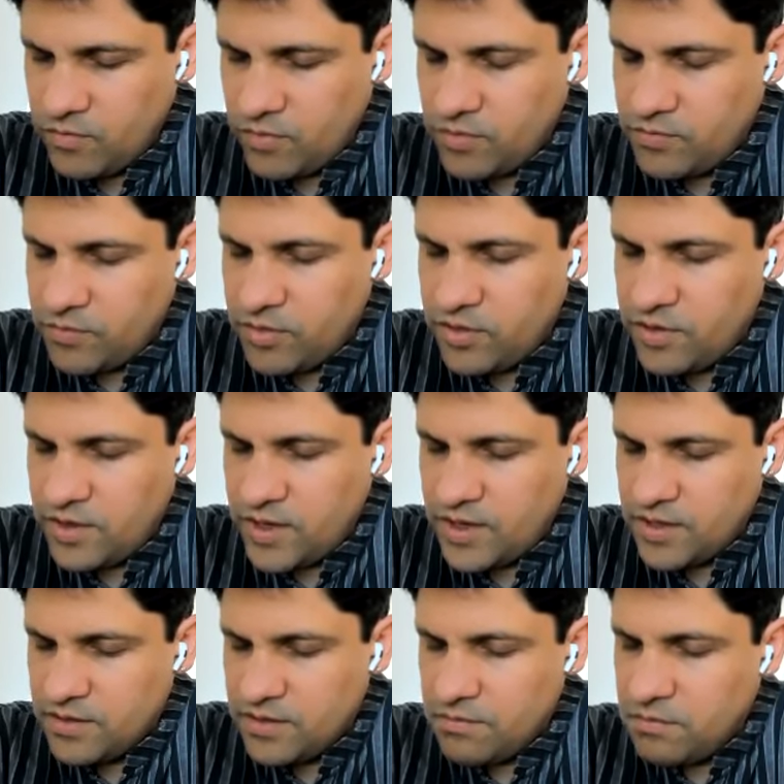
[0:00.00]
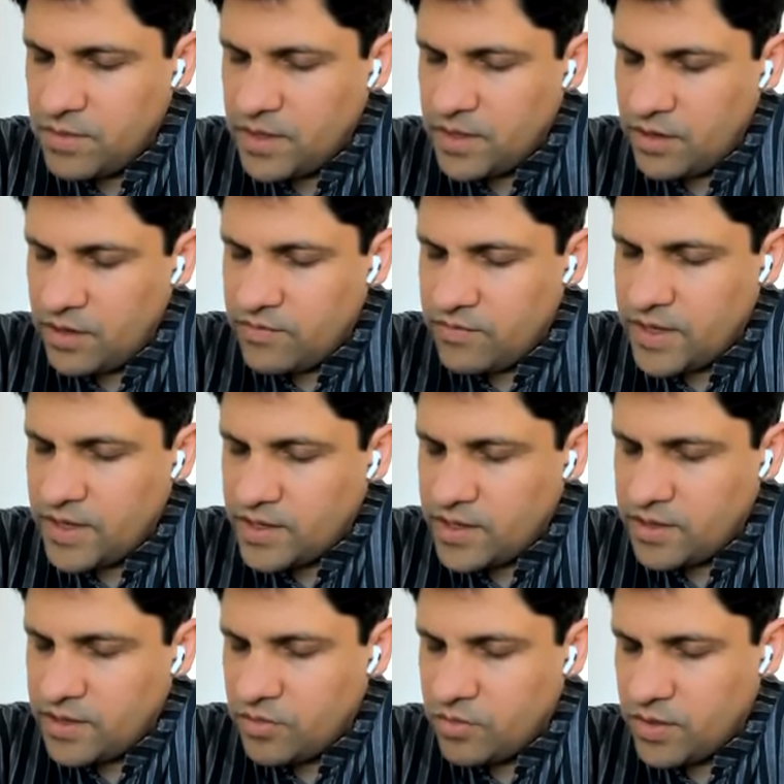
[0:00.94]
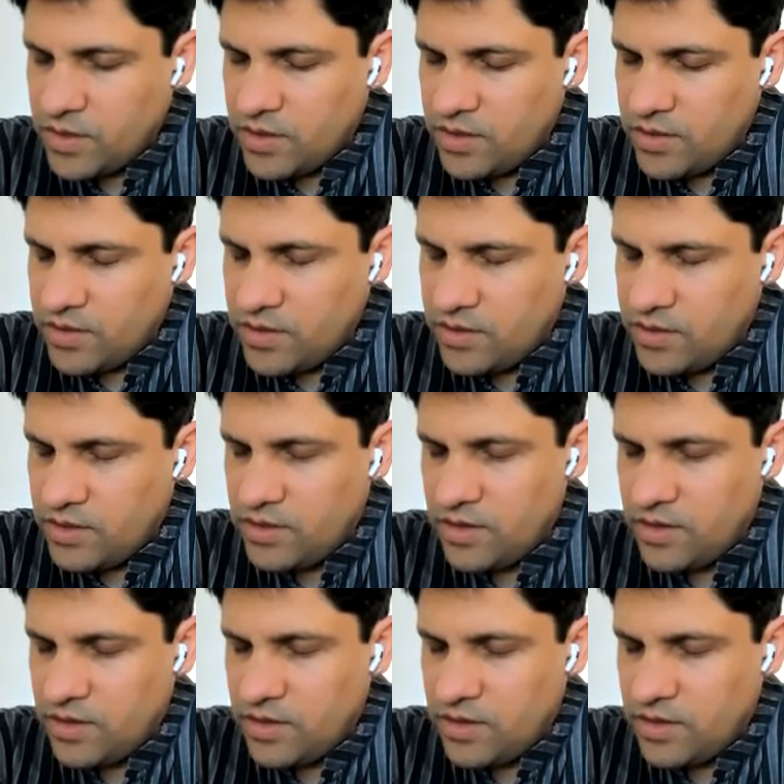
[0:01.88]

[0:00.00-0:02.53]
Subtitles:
What would it take in the middle of that kind of world